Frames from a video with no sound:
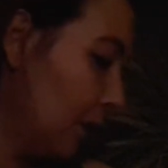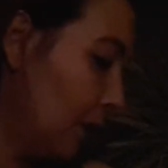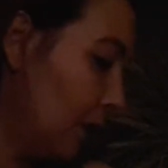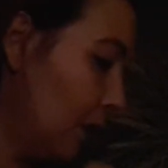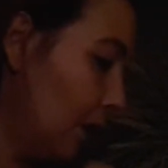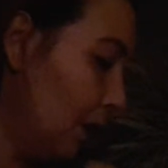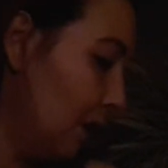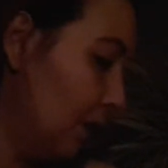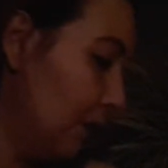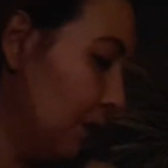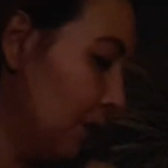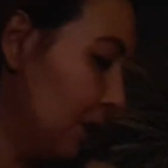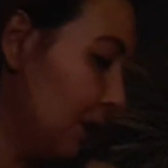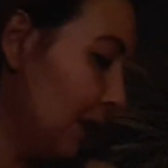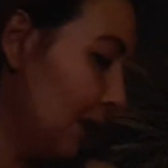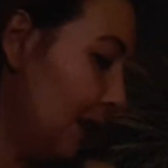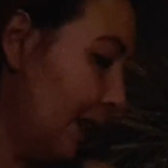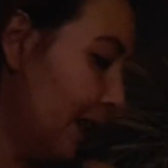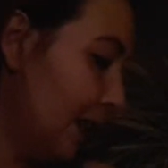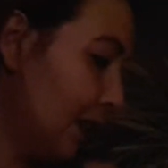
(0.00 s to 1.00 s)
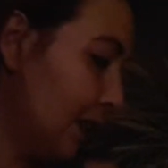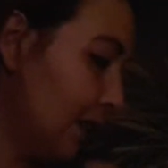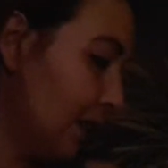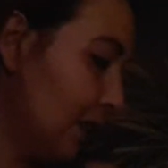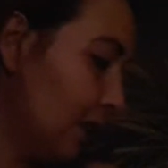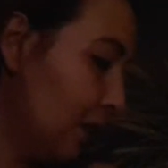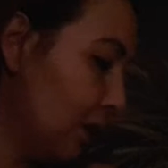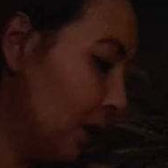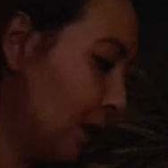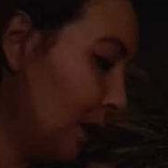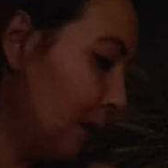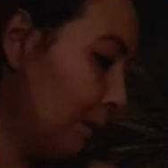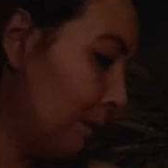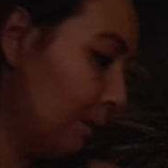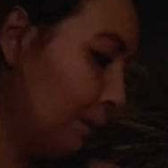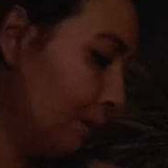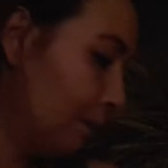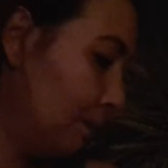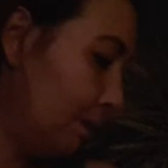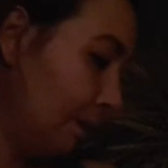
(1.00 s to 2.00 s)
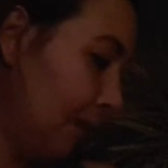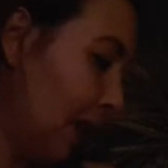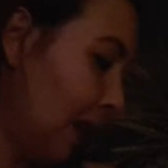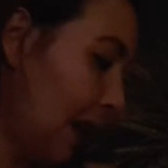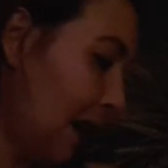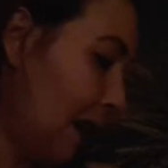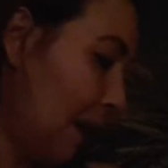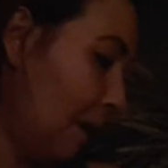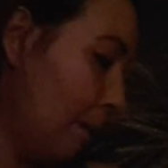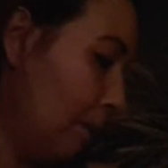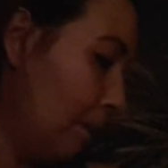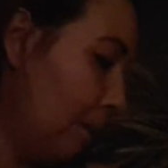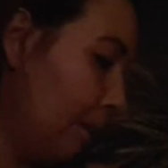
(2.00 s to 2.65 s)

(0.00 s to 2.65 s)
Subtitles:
use the lesson to some, yeah,